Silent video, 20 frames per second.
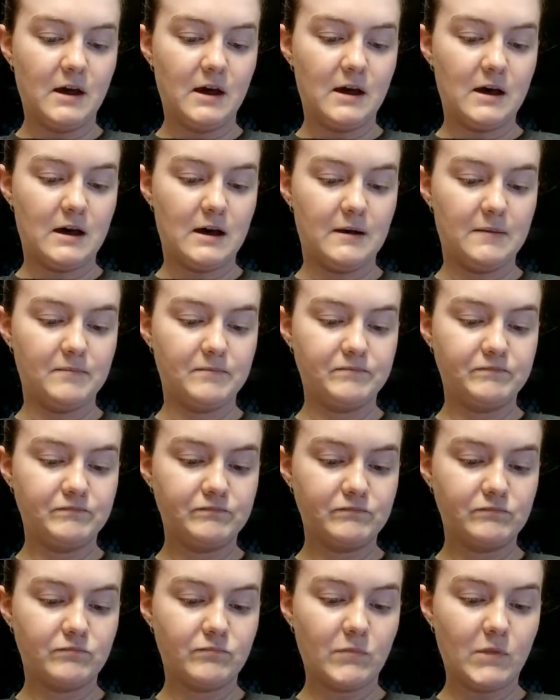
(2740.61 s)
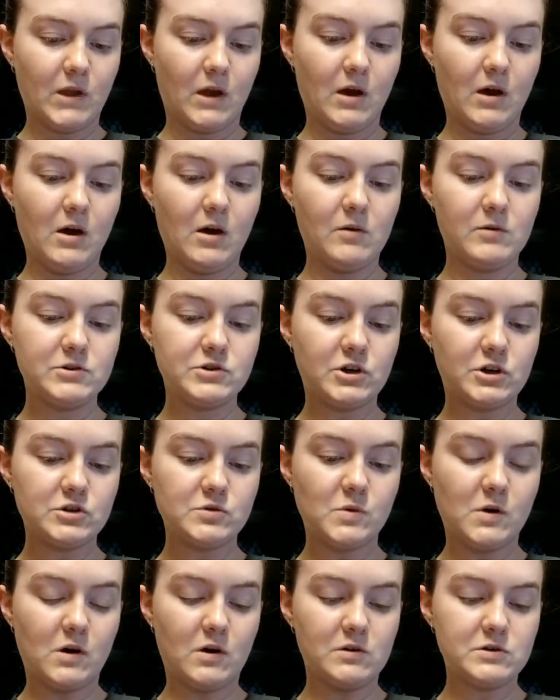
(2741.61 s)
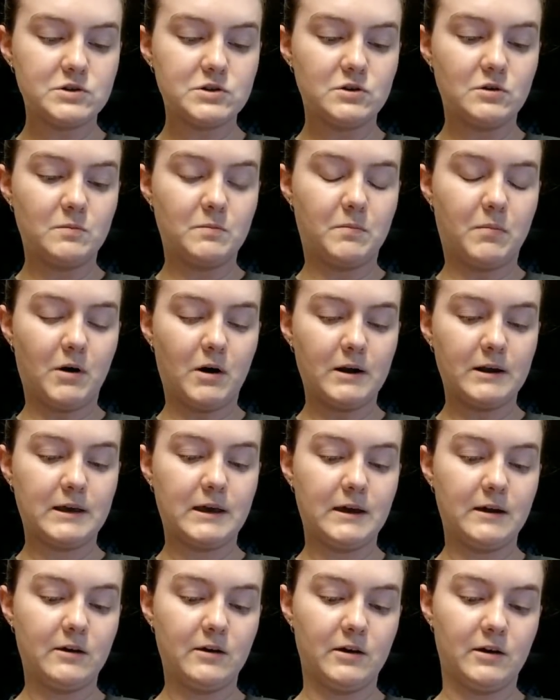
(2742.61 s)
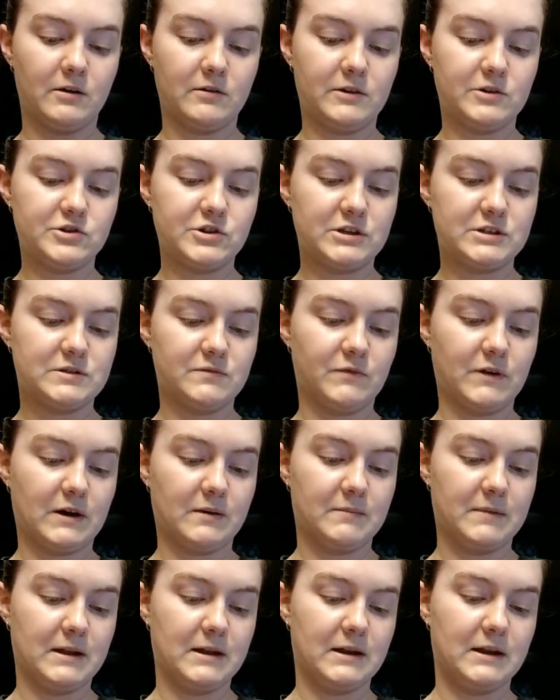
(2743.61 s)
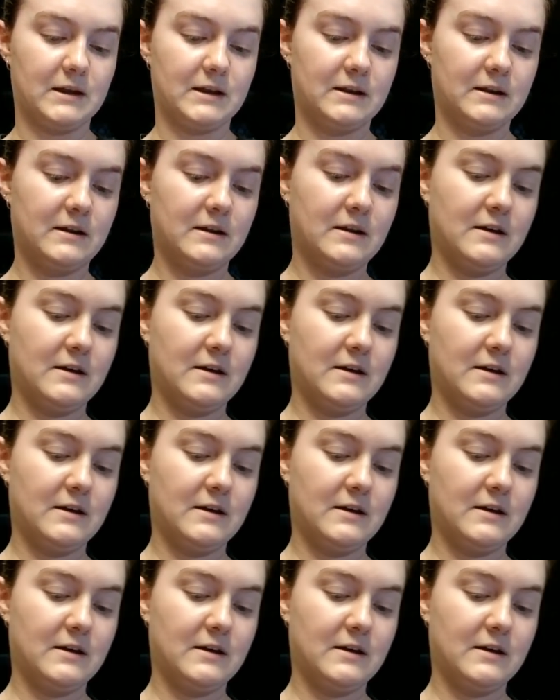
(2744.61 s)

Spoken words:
Oh, and Joshua also bought a carrier that Jason recommended.